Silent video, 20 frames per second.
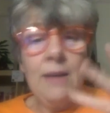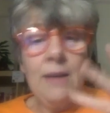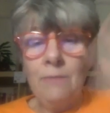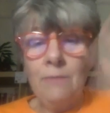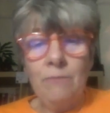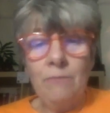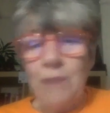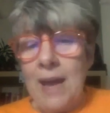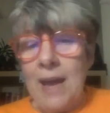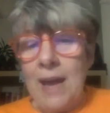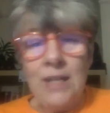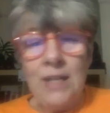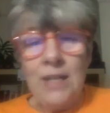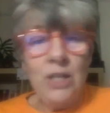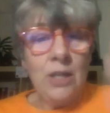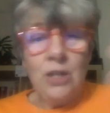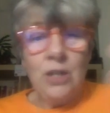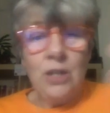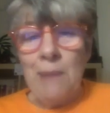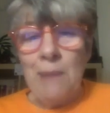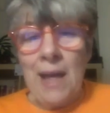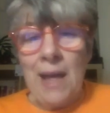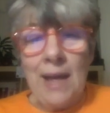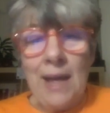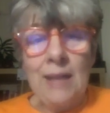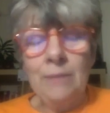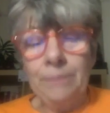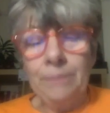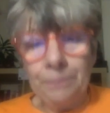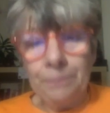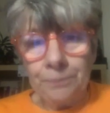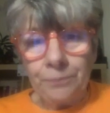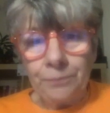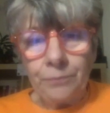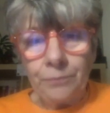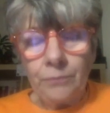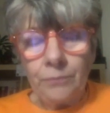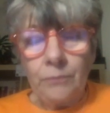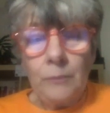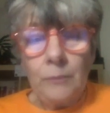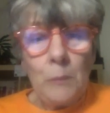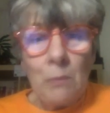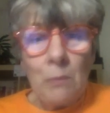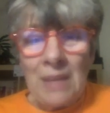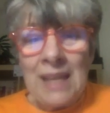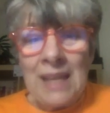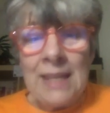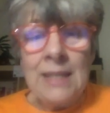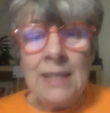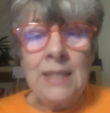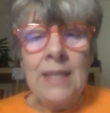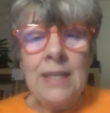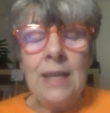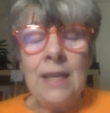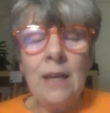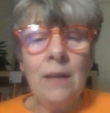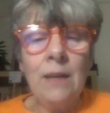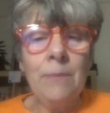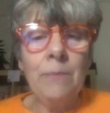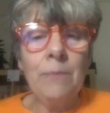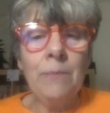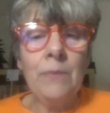Asia, Japan, India,